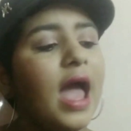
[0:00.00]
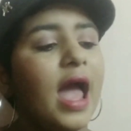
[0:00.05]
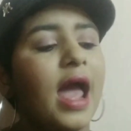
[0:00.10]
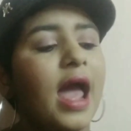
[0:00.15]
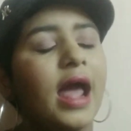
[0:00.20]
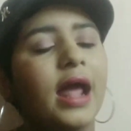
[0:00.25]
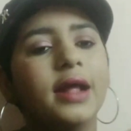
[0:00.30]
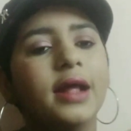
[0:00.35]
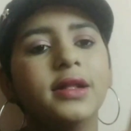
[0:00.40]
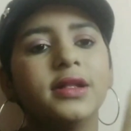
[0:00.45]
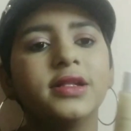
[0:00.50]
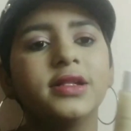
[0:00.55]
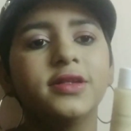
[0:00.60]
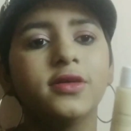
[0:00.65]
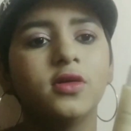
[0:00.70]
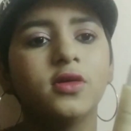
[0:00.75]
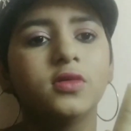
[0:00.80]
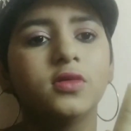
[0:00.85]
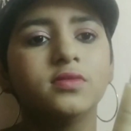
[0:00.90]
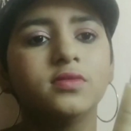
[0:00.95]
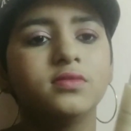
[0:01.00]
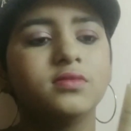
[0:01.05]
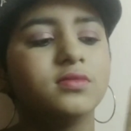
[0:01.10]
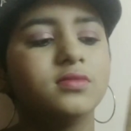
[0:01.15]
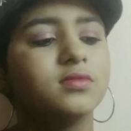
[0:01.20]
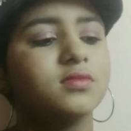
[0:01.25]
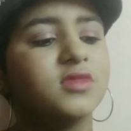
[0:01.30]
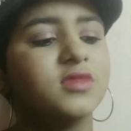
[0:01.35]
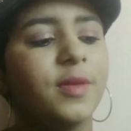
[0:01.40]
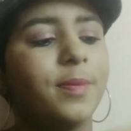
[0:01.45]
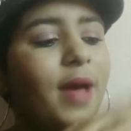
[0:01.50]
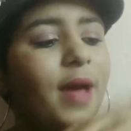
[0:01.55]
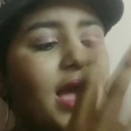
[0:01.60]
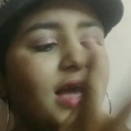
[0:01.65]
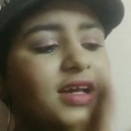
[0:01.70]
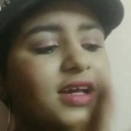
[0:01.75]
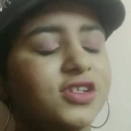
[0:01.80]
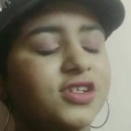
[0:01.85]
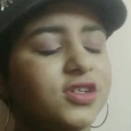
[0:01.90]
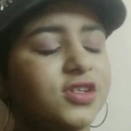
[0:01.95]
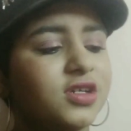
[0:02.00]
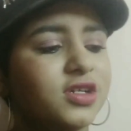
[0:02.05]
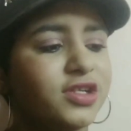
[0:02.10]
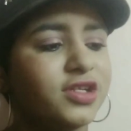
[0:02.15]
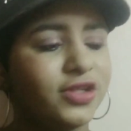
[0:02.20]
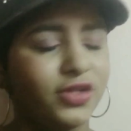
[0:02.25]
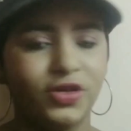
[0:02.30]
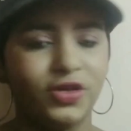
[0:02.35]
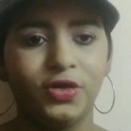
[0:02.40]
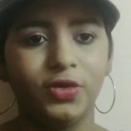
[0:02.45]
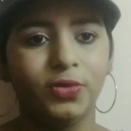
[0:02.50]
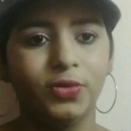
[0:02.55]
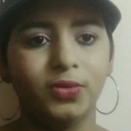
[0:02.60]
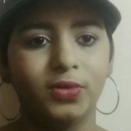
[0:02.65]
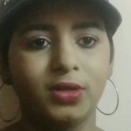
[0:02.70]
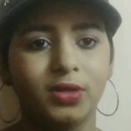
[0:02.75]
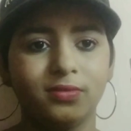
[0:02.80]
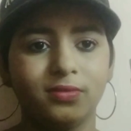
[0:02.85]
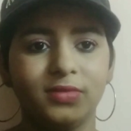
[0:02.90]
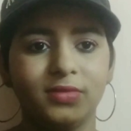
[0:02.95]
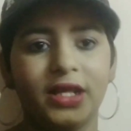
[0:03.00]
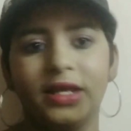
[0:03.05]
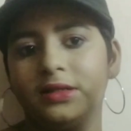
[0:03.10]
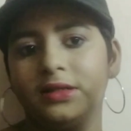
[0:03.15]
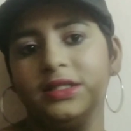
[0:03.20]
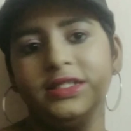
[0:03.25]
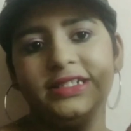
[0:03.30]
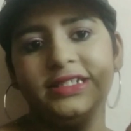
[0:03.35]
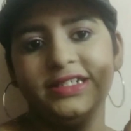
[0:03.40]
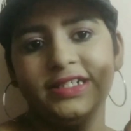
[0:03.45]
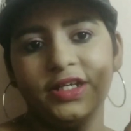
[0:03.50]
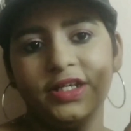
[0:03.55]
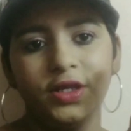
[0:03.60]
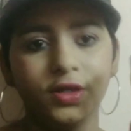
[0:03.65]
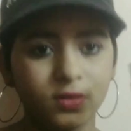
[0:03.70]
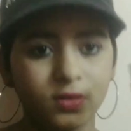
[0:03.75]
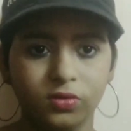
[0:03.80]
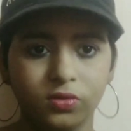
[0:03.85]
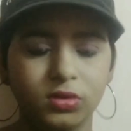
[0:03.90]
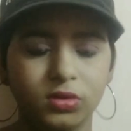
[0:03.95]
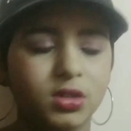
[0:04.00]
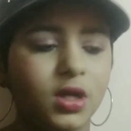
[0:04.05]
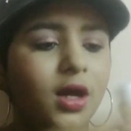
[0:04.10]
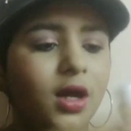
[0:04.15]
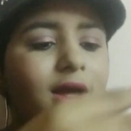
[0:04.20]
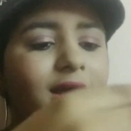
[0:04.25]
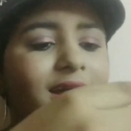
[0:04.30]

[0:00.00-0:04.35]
and so the packaging is cute. Like, it's cute.